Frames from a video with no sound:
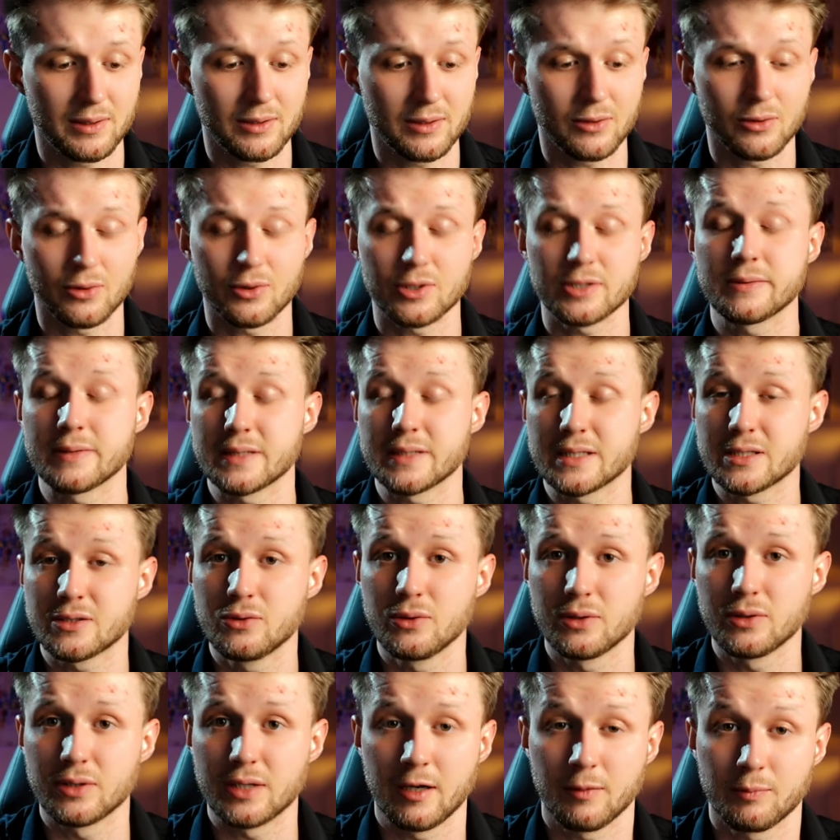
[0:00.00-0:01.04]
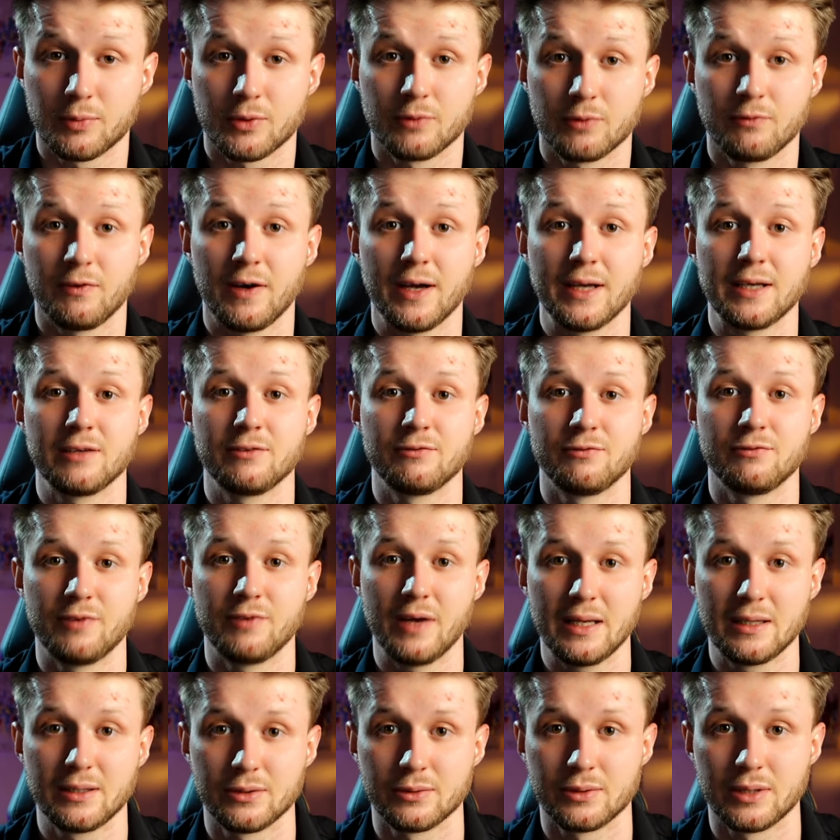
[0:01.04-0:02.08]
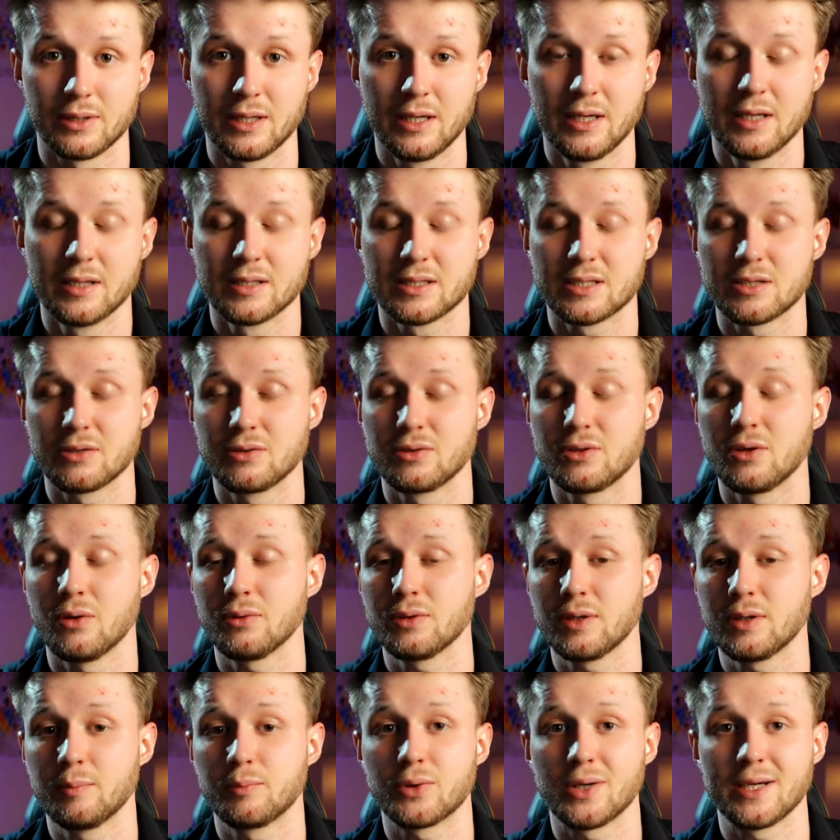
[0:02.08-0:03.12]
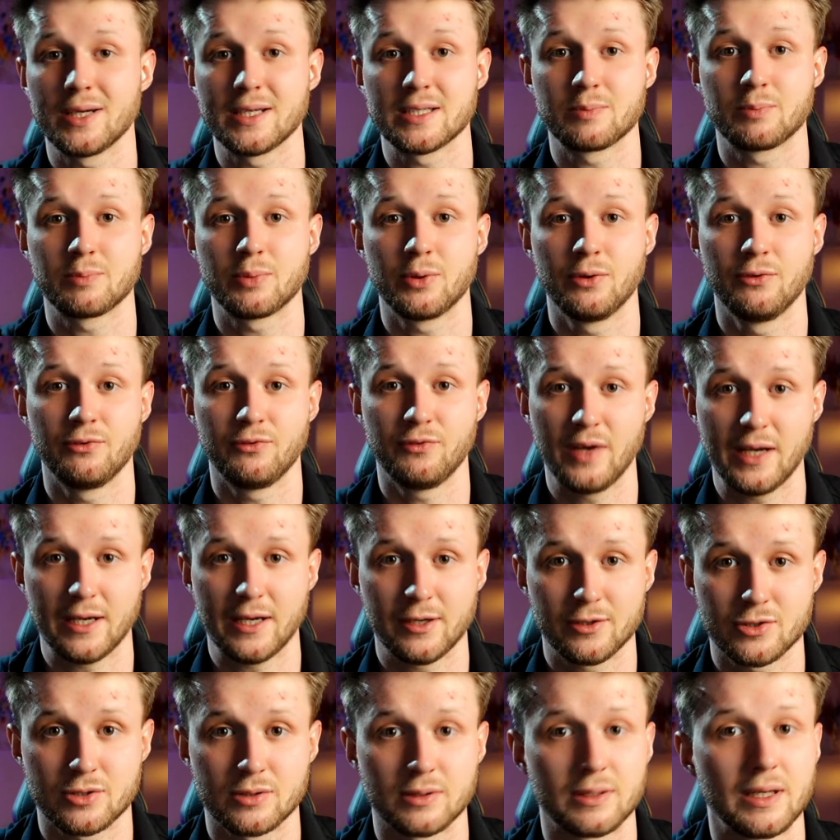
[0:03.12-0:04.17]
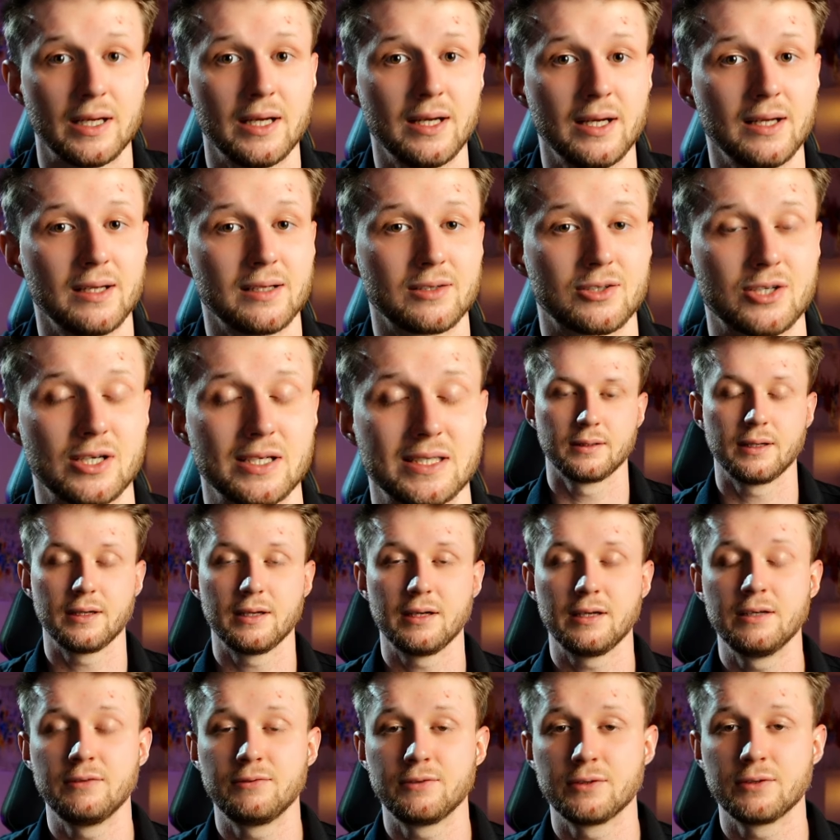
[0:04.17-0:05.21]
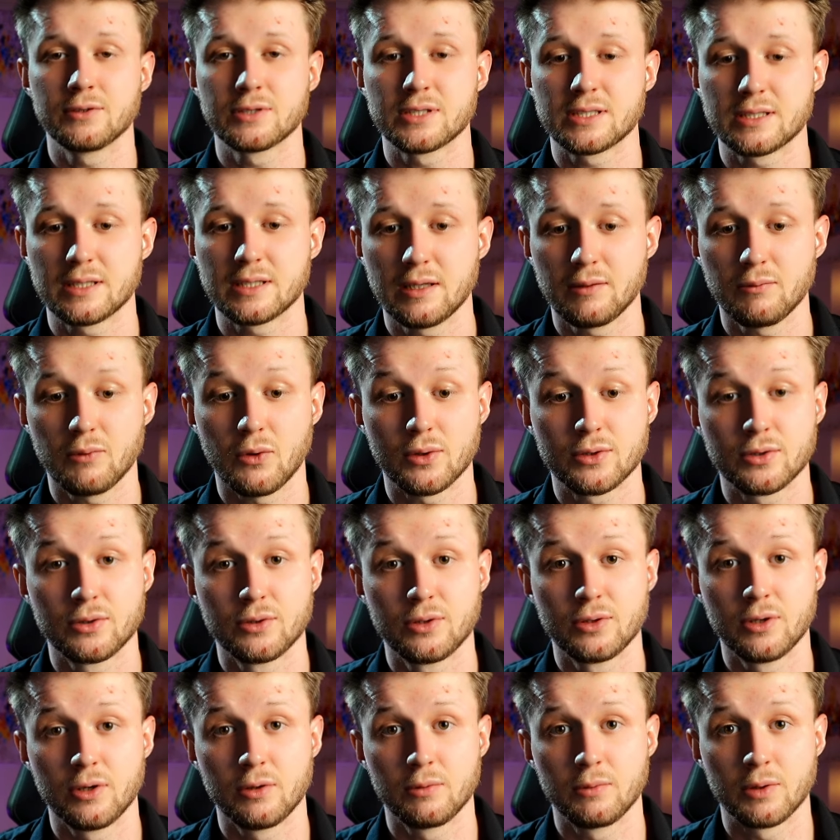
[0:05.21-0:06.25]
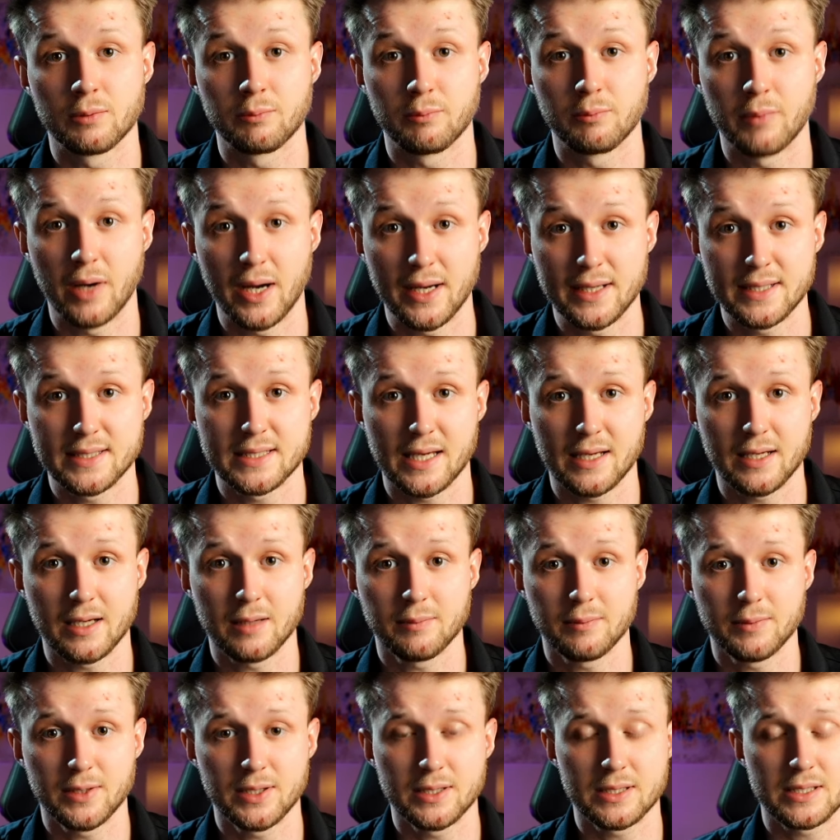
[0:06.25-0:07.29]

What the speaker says: but the course was good. I provided value. So don't embrace perfection. If you still want to know what my setup is,